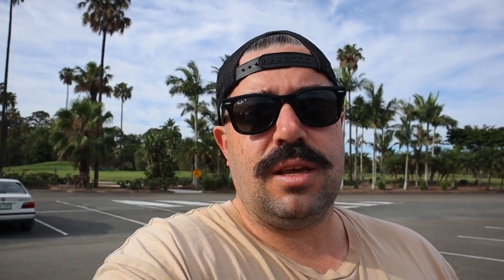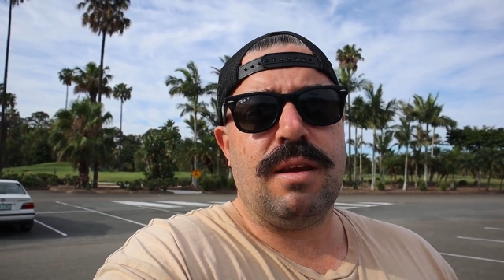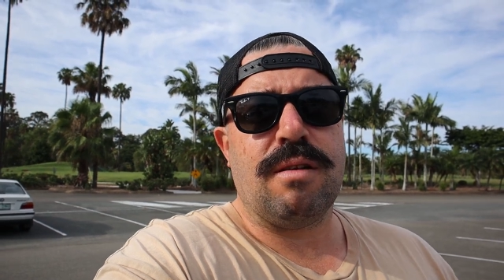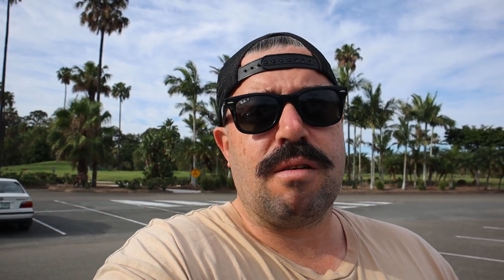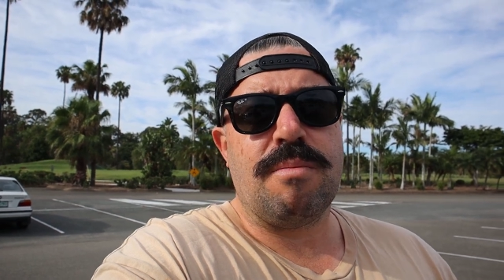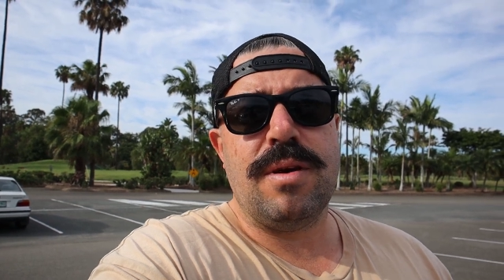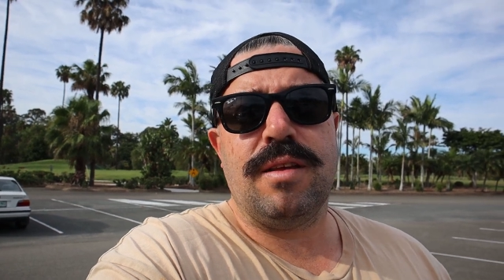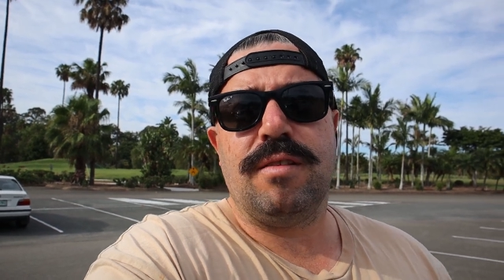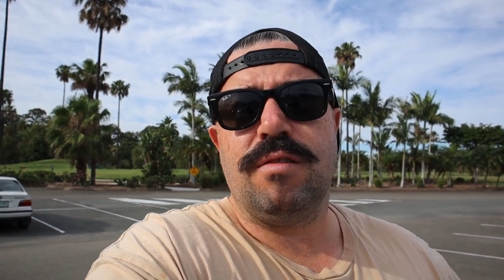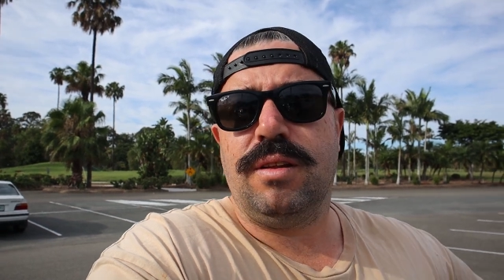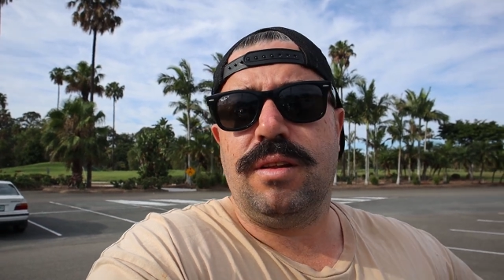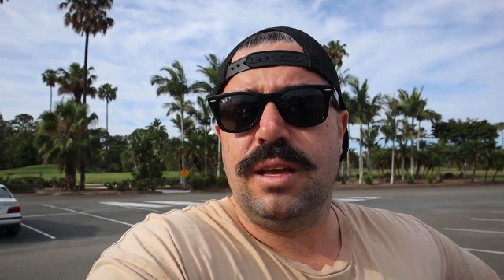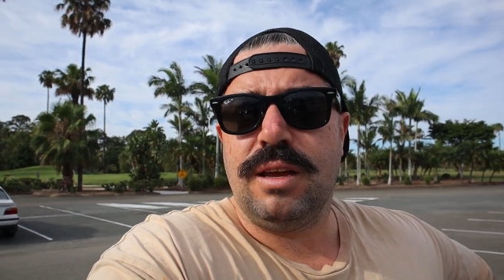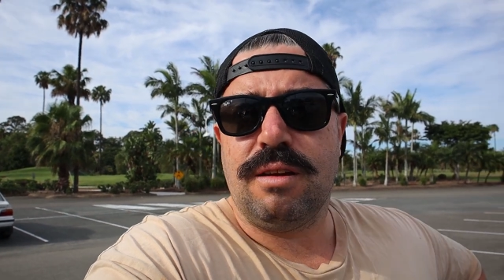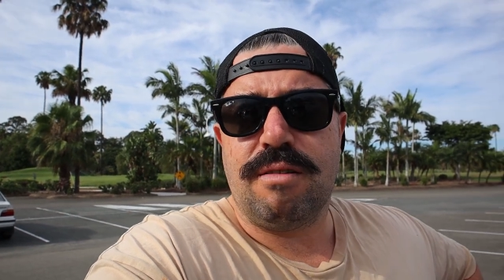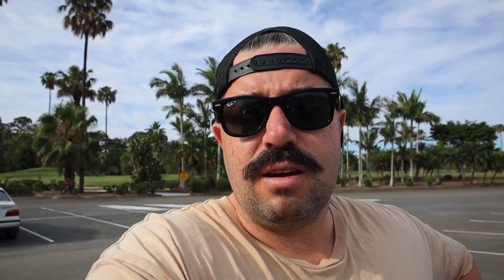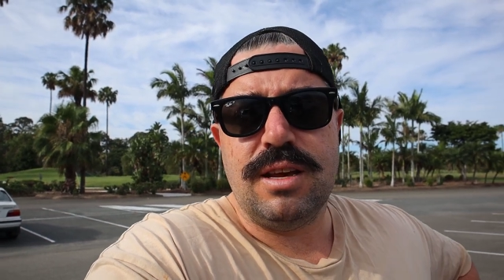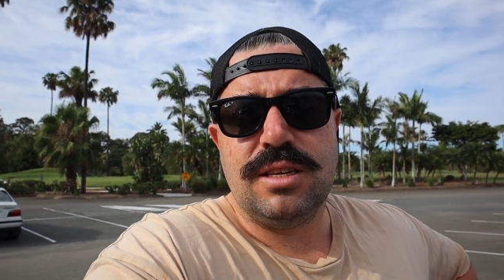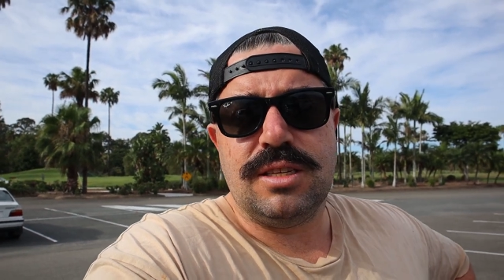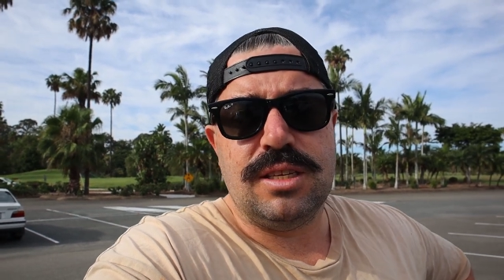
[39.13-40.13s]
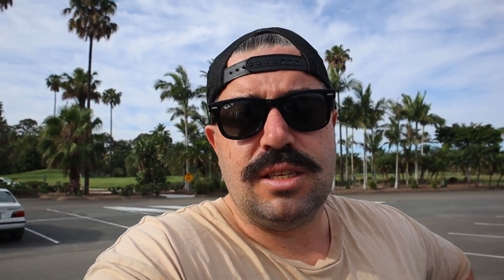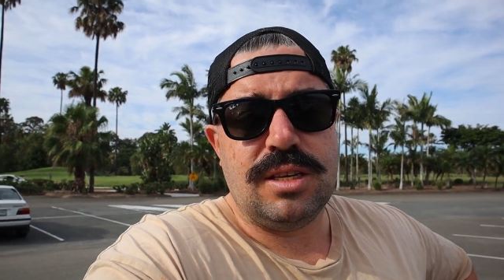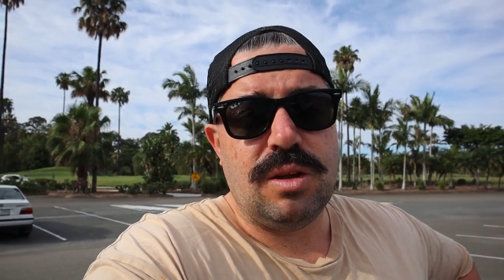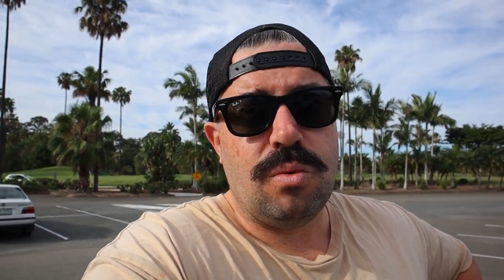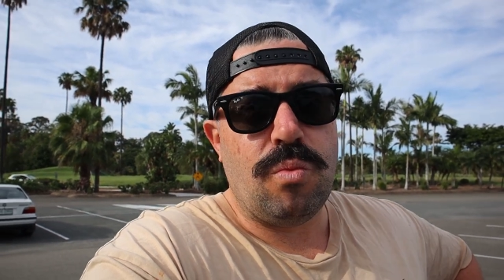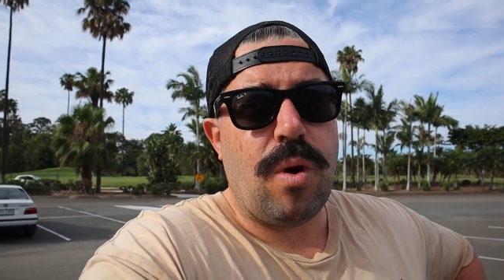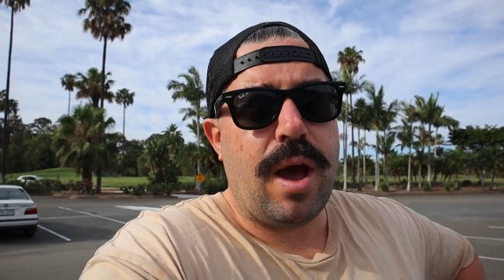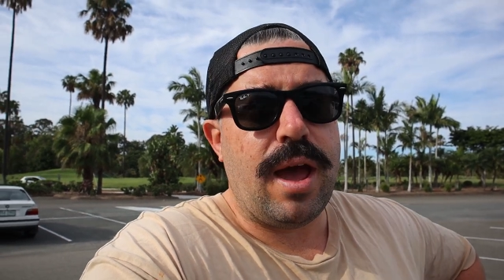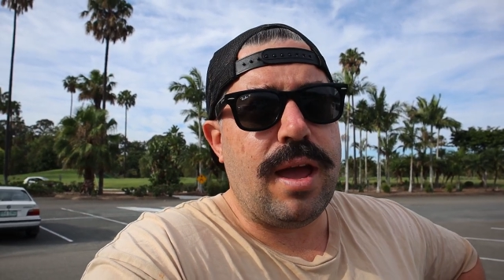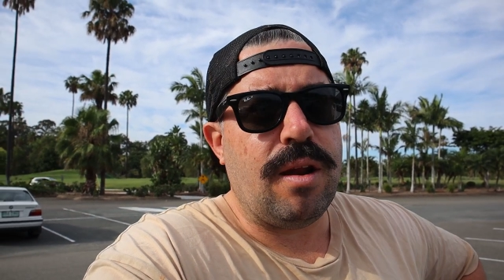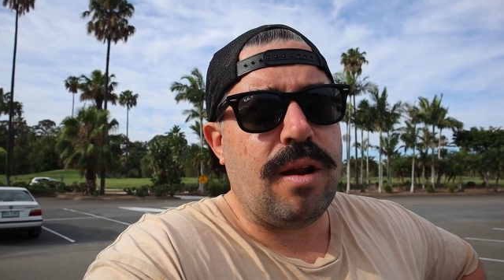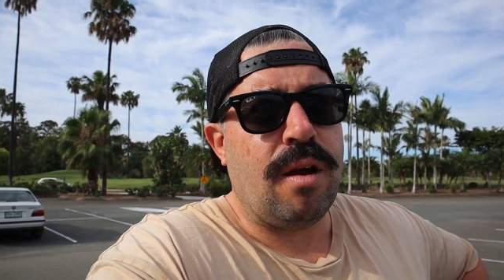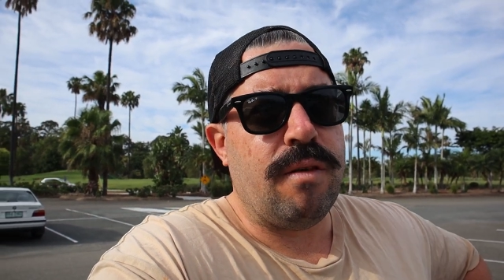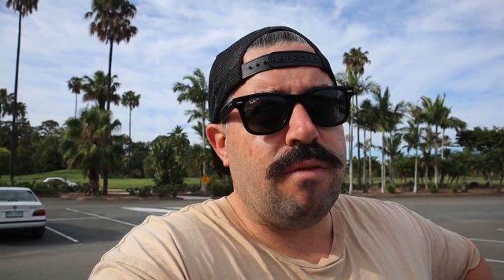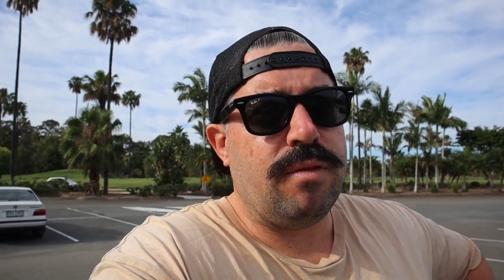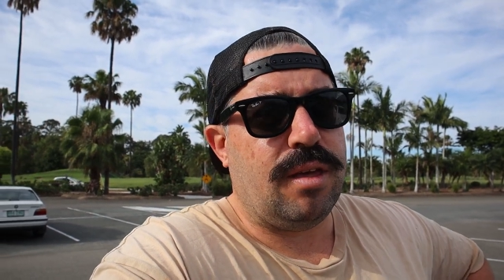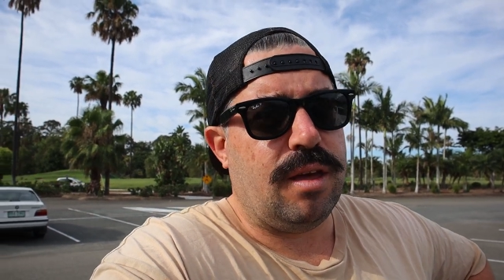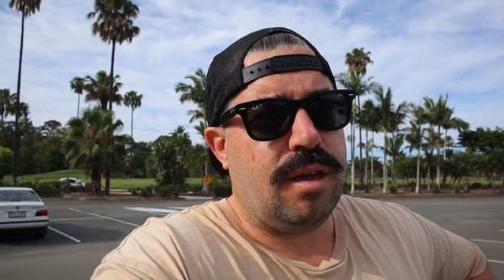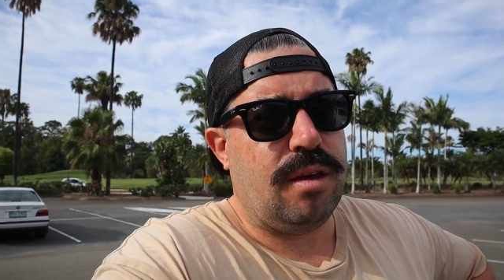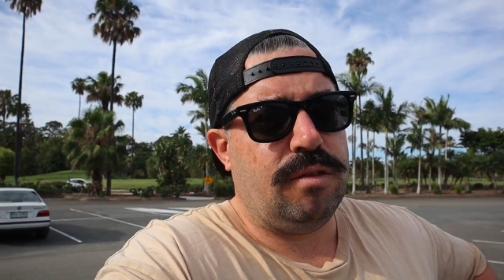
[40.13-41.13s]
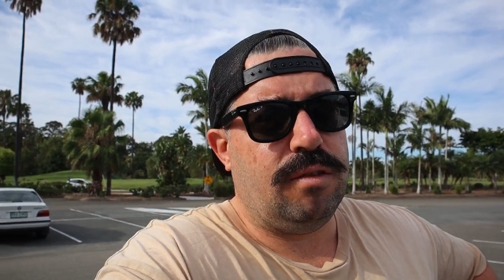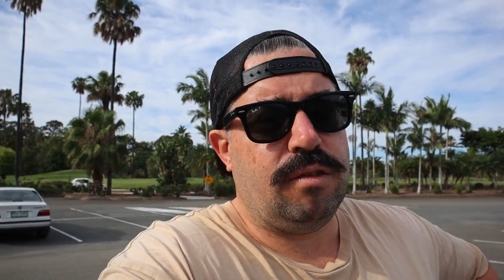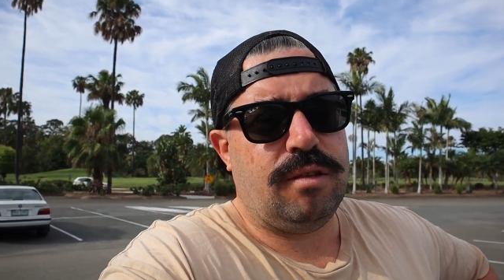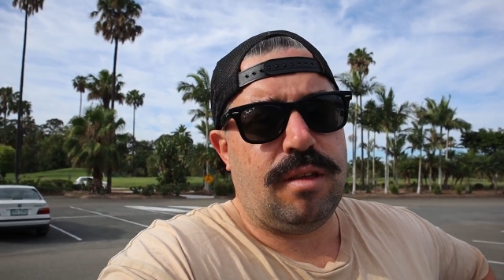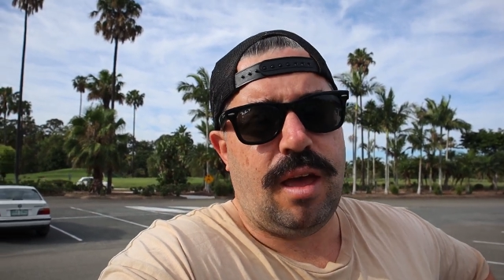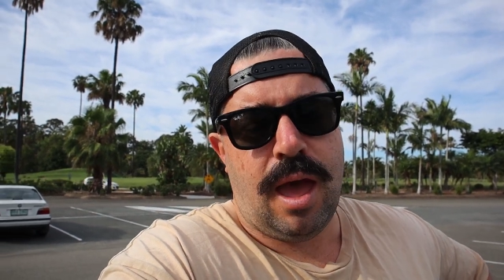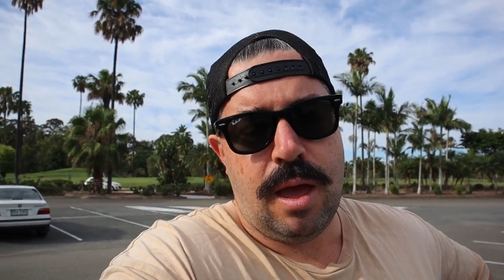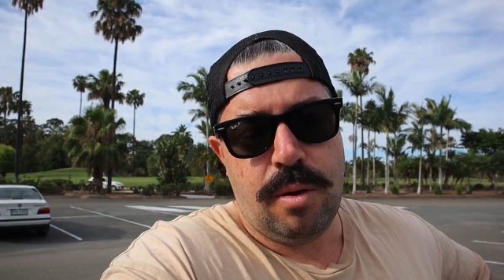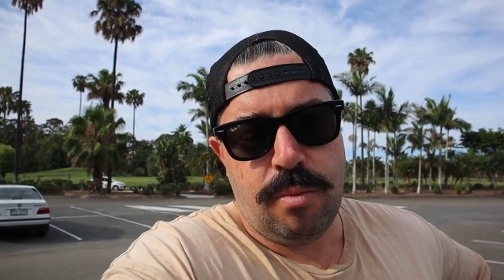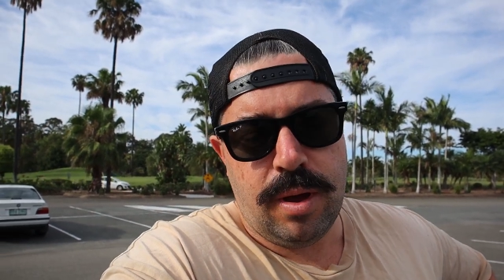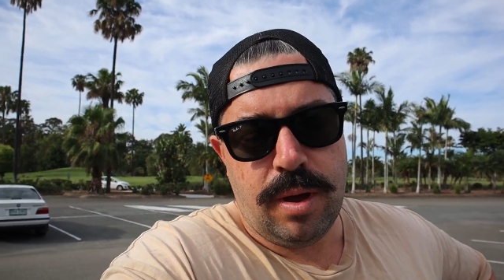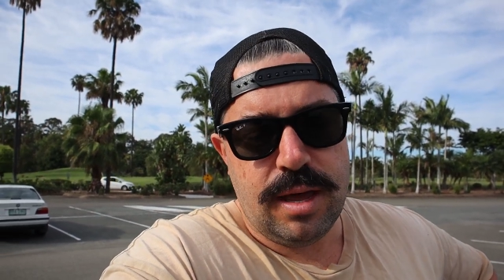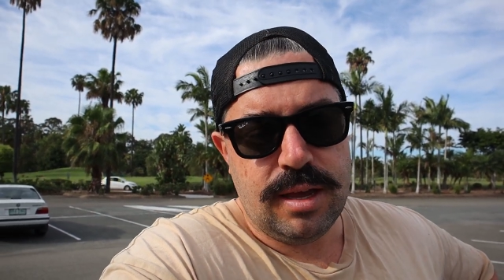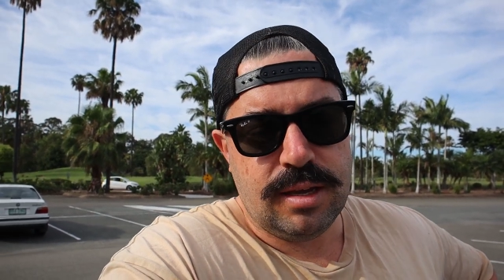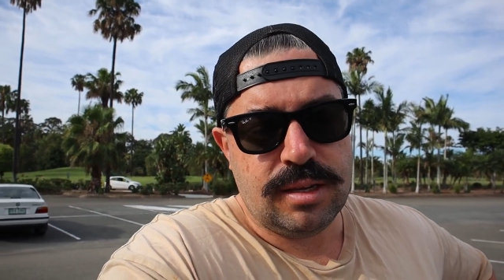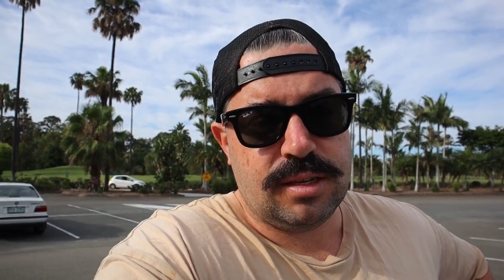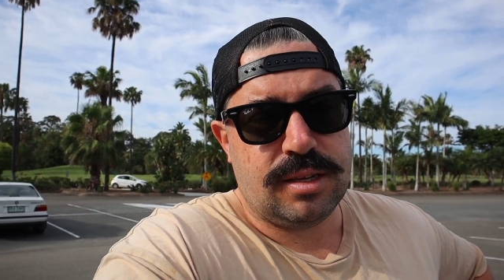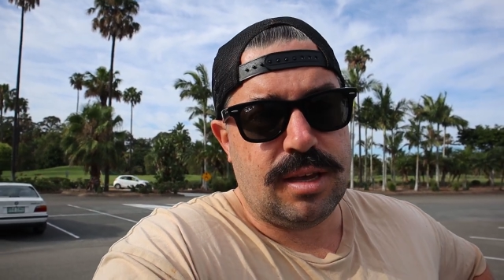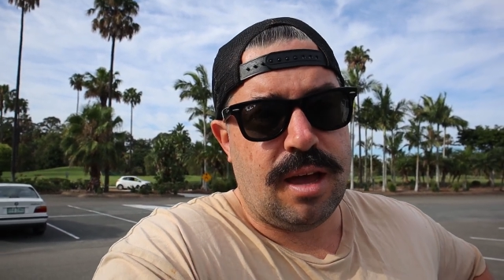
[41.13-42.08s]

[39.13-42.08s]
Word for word: incremental increases in weight over those eight weeks.